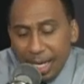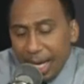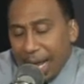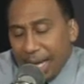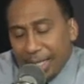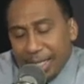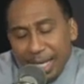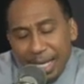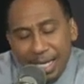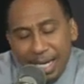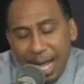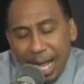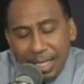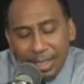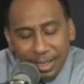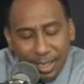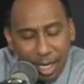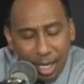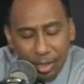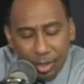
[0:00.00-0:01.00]
And I
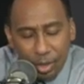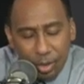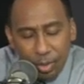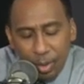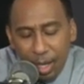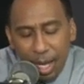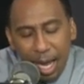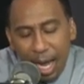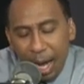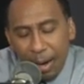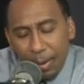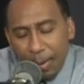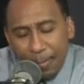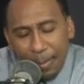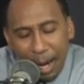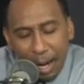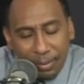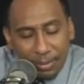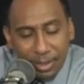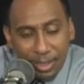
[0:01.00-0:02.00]
cannot tell you how
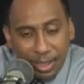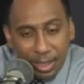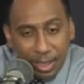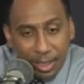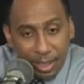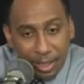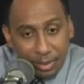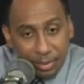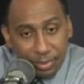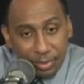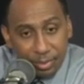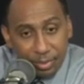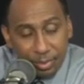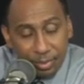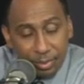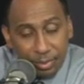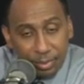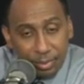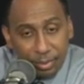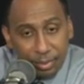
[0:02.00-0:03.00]
embarrassing it is.